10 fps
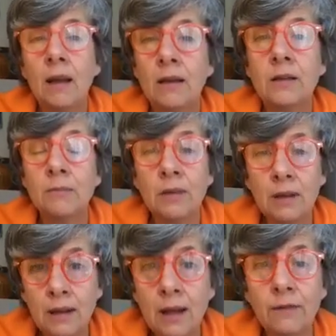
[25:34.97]
are
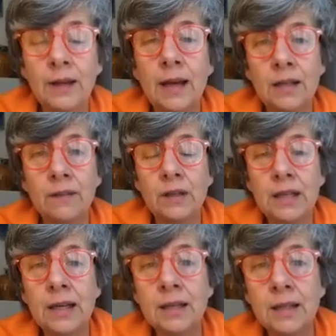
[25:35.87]
some lovely
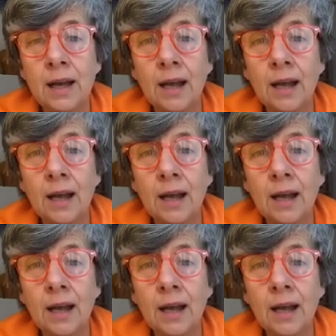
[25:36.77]
activities,